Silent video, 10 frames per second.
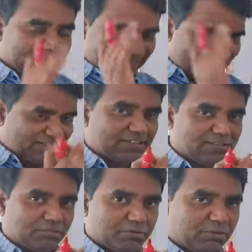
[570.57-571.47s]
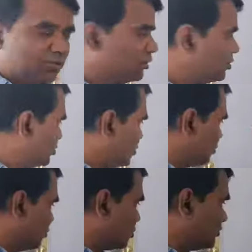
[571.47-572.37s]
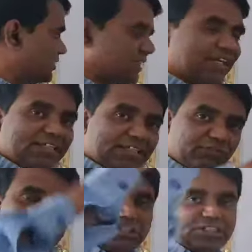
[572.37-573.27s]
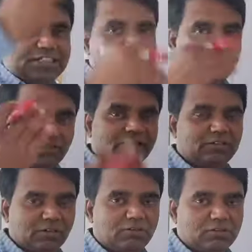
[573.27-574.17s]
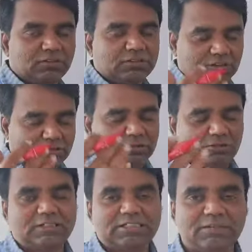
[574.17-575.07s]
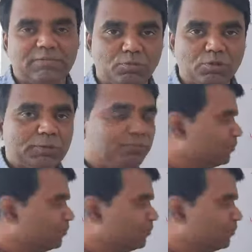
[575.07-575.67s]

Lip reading: Take that number, go to the sine inverse table in the plots table book,